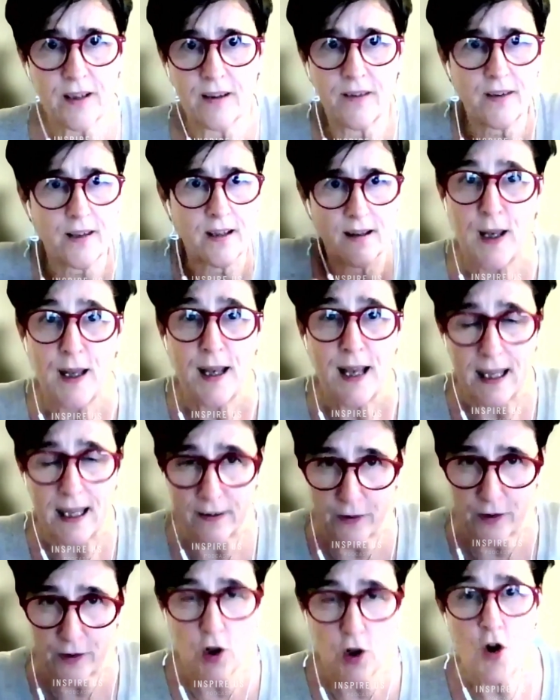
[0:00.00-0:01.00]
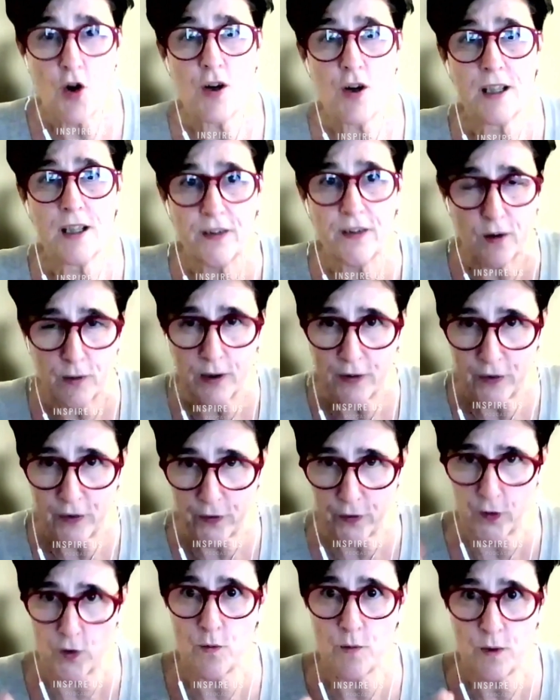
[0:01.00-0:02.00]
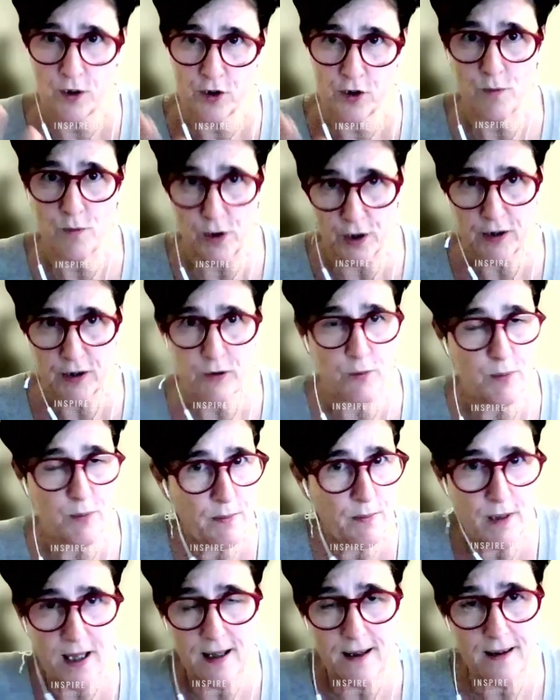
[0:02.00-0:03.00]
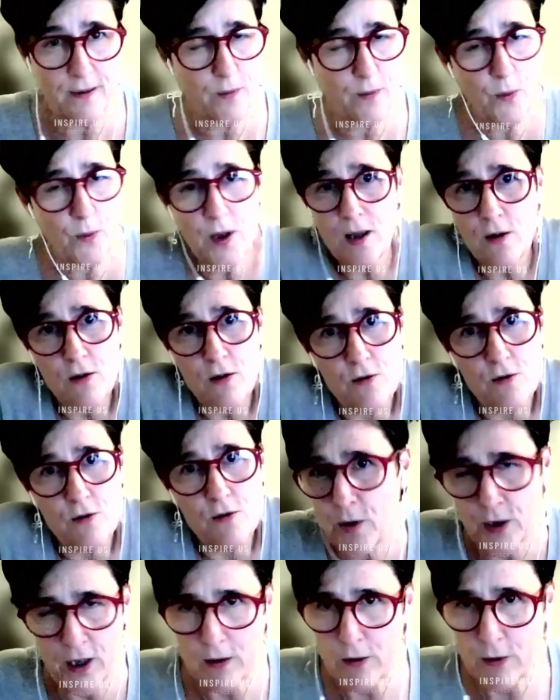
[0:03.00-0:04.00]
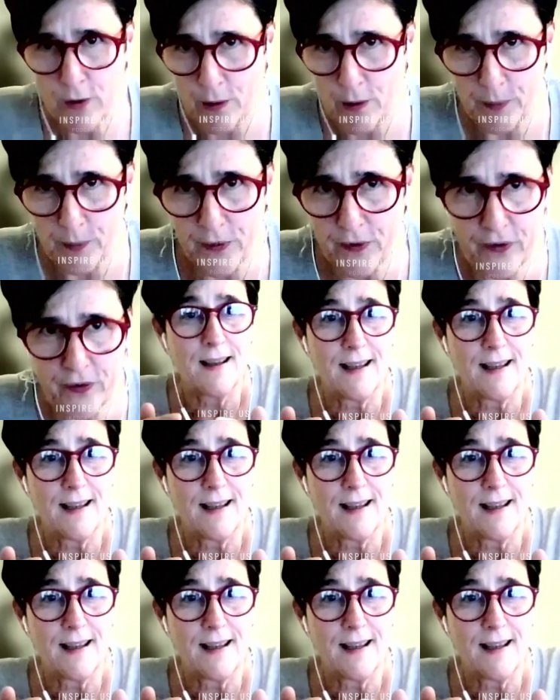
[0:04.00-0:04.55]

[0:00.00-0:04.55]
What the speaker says: And as long as there is so much money to be made, we know money corrupts.